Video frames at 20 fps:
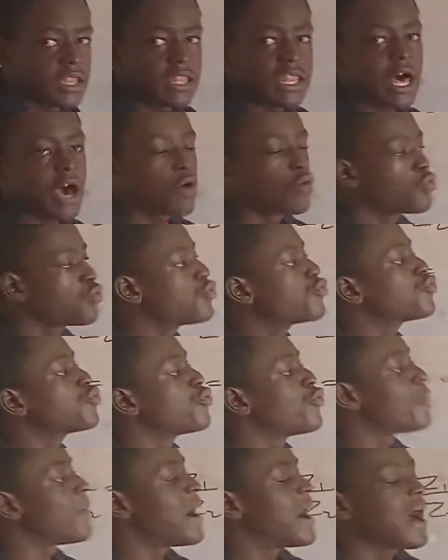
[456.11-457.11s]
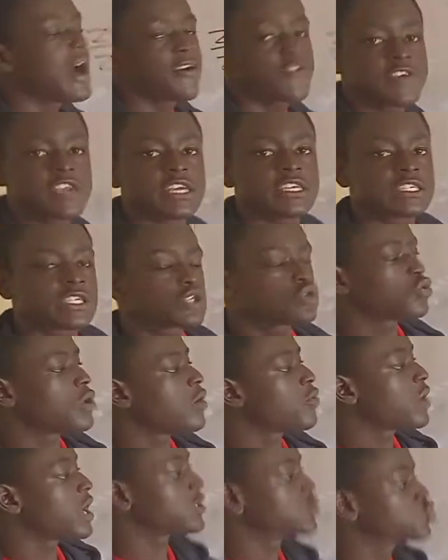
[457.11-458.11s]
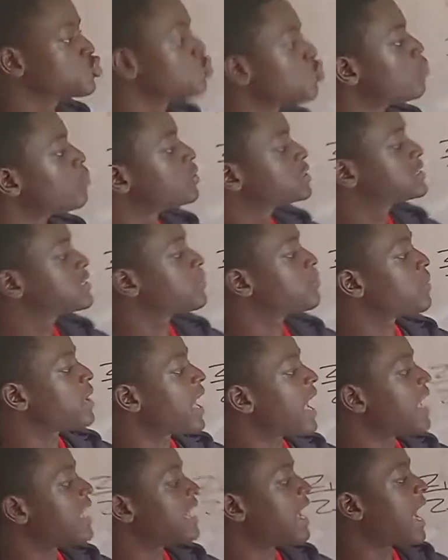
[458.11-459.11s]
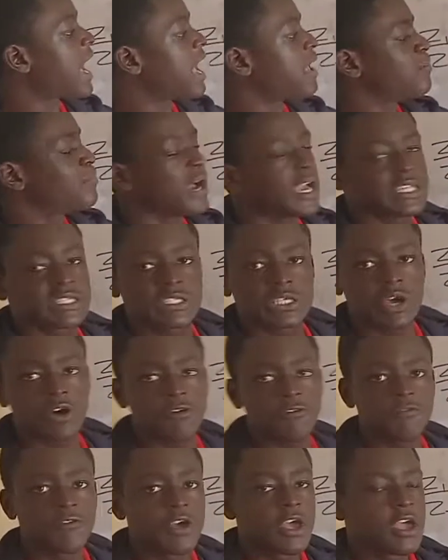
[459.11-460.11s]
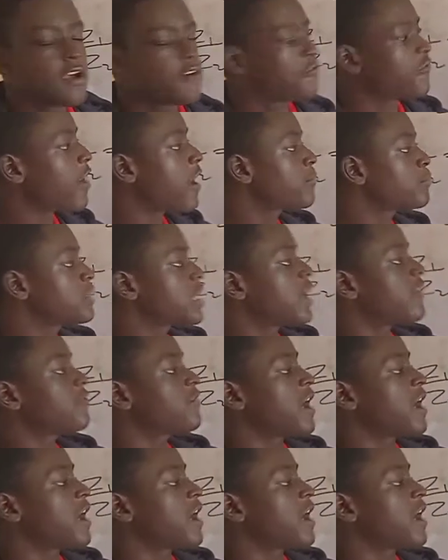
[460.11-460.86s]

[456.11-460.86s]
Now we might have cases where we have to multiply I by itself 5